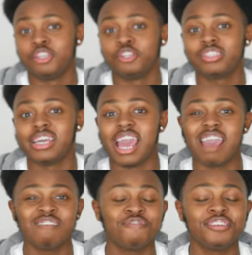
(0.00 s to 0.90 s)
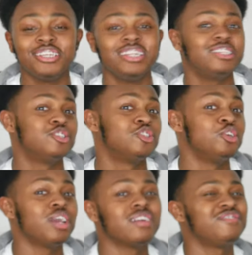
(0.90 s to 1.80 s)
You know what I'm saying? Everything you need to
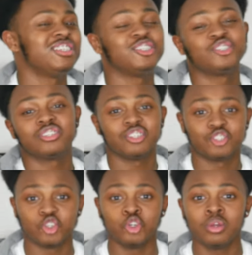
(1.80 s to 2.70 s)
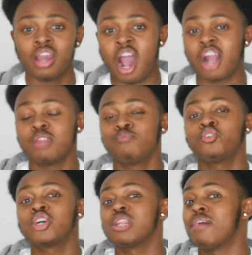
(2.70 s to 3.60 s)
do, everything you shouldn't do, I'm going to be
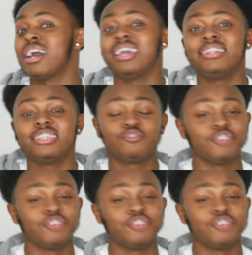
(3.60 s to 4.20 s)
talking about in this